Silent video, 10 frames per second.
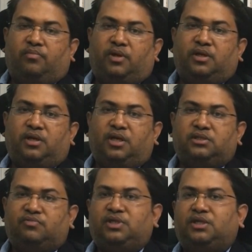But in case
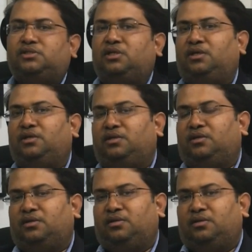of GST,
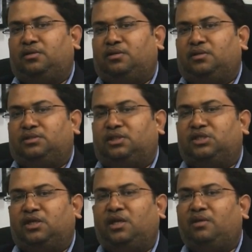since
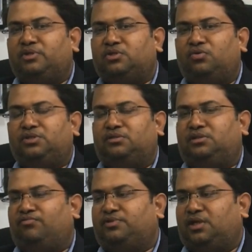the name is goods and
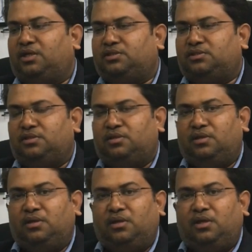service tax,
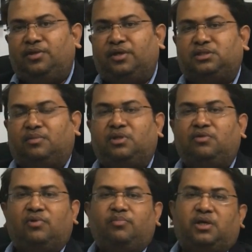either
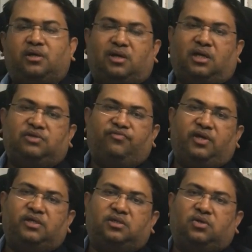something will be
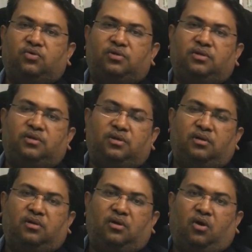classified as a good
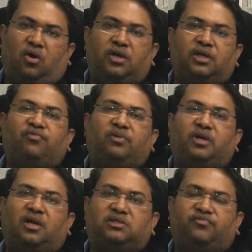or it will be
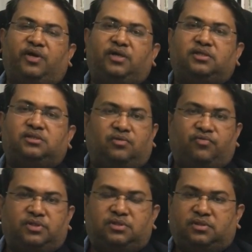classified as a
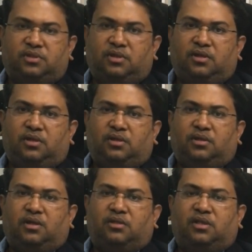service.
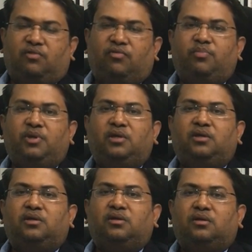There will
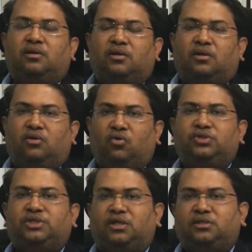be no
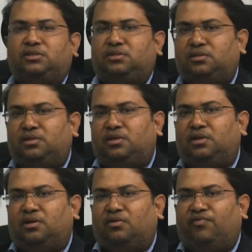chance
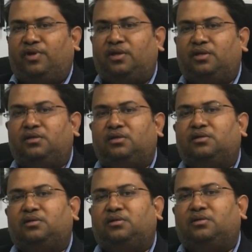wherein a
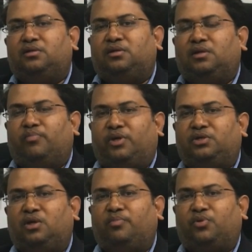
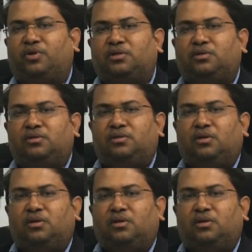particular product